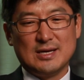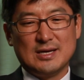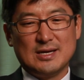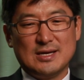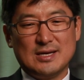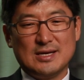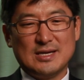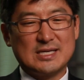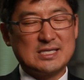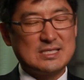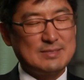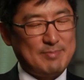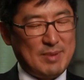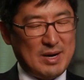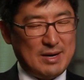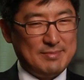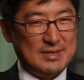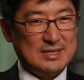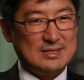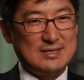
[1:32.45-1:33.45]

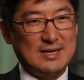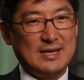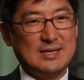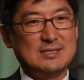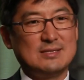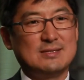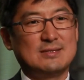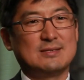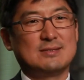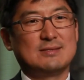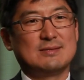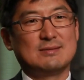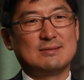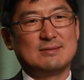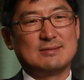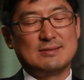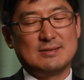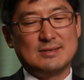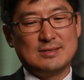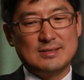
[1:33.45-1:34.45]

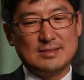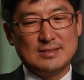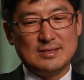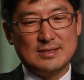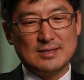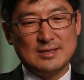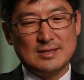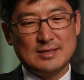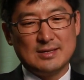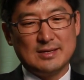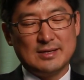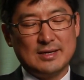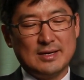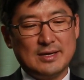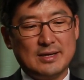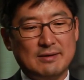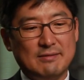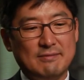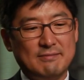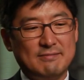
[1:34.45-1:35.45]
experimentations and a
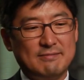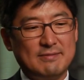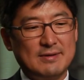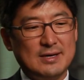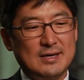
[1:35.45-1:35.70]
lot of